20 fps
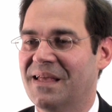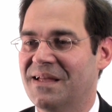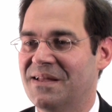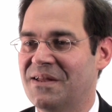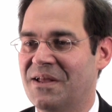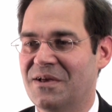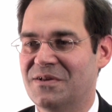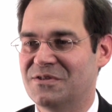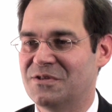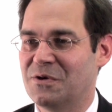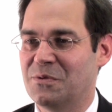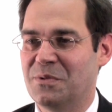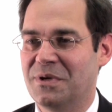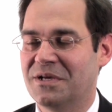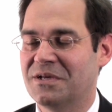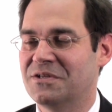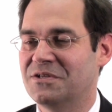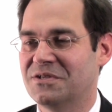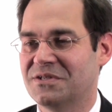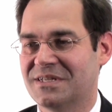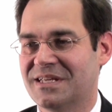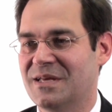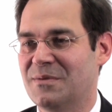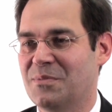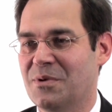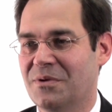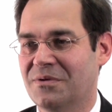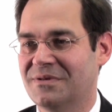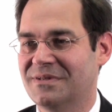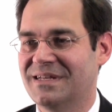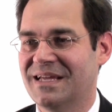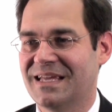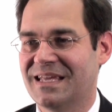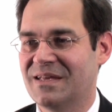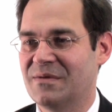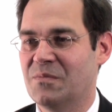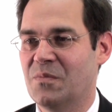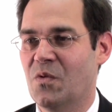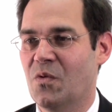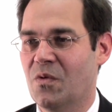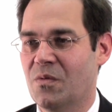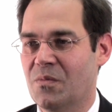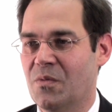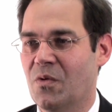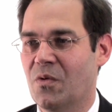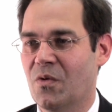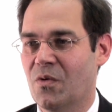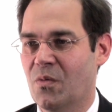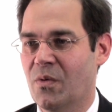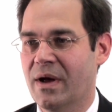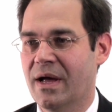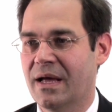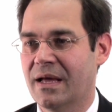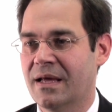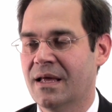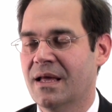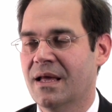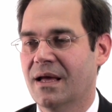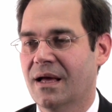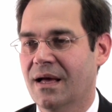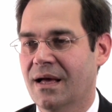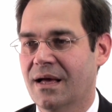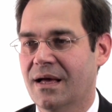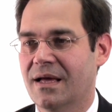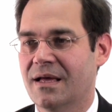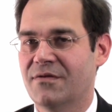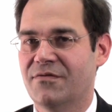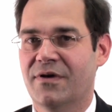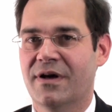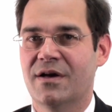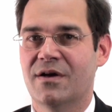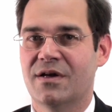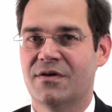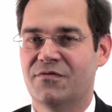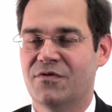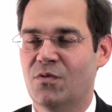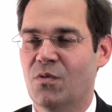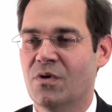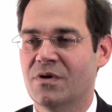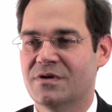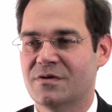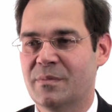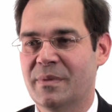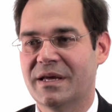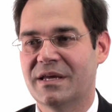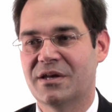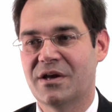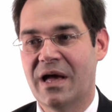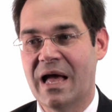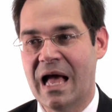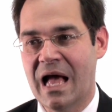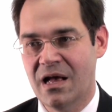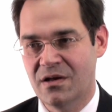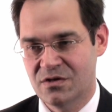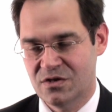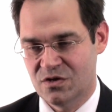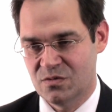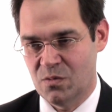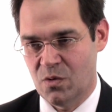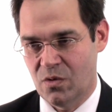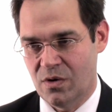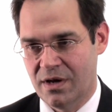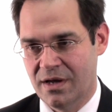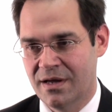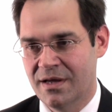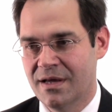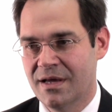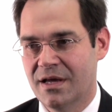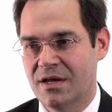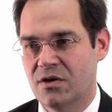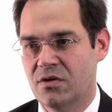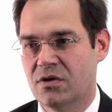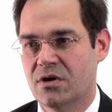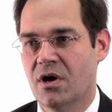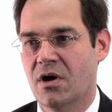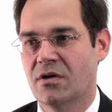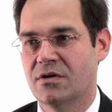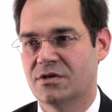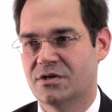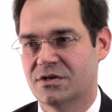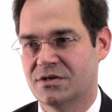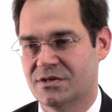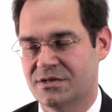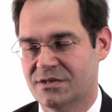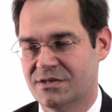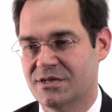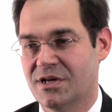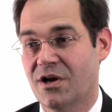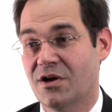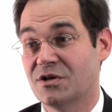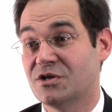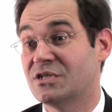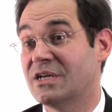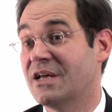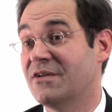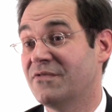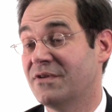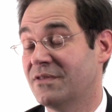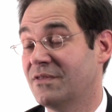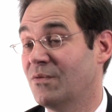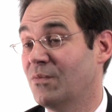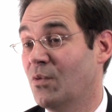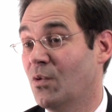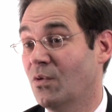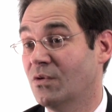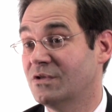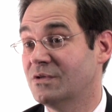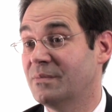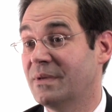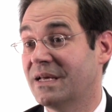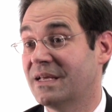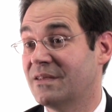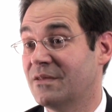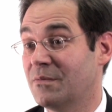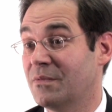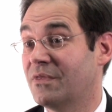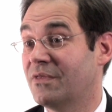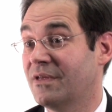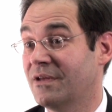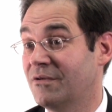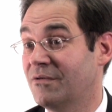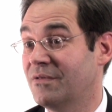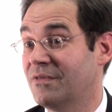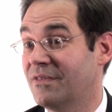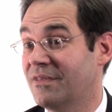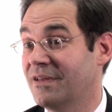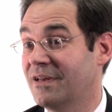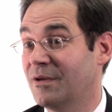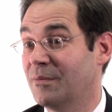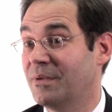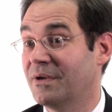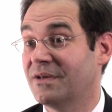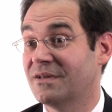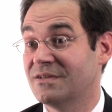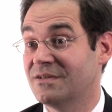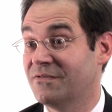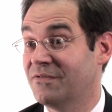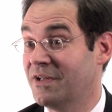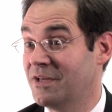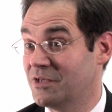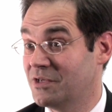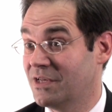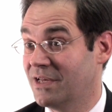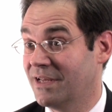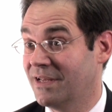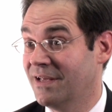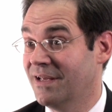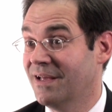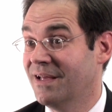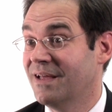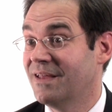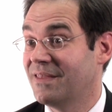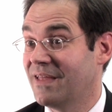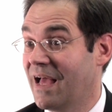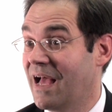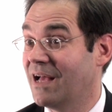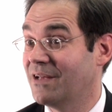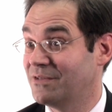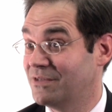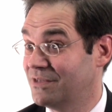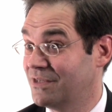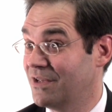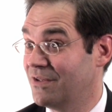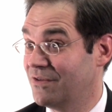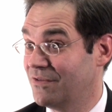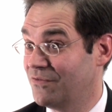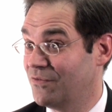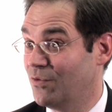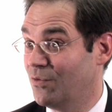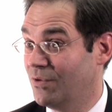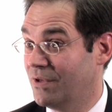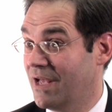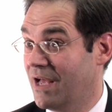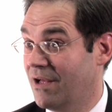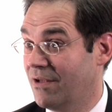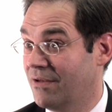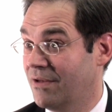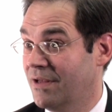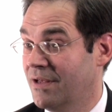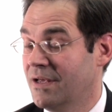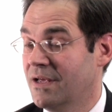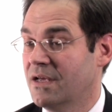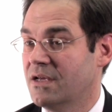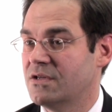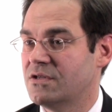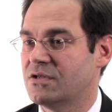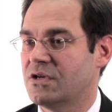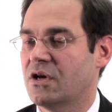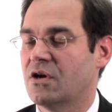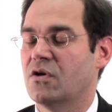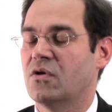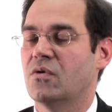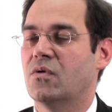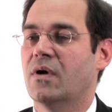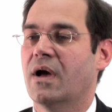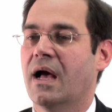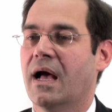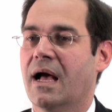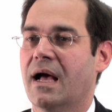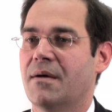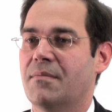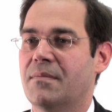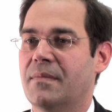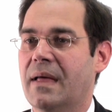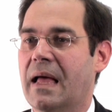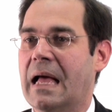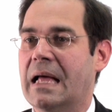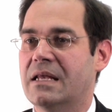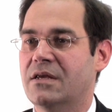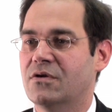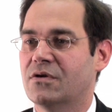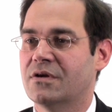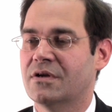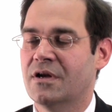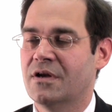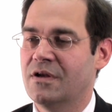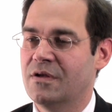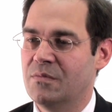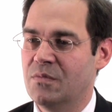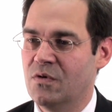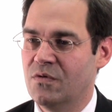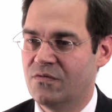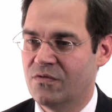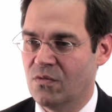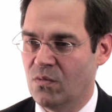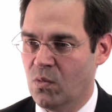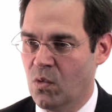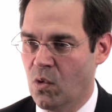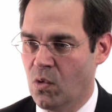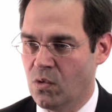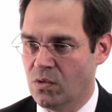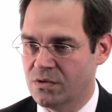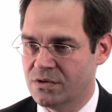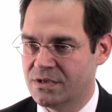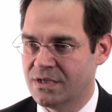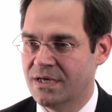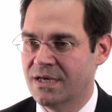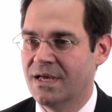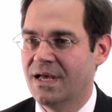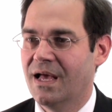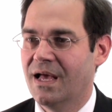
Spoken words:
nose that we can just keep on taking more and more away. If you want to make your house smaller, you can't just start shaving the walls and making them thinner and thinner, because eventually the house is going to fall down. So and you can only move the walls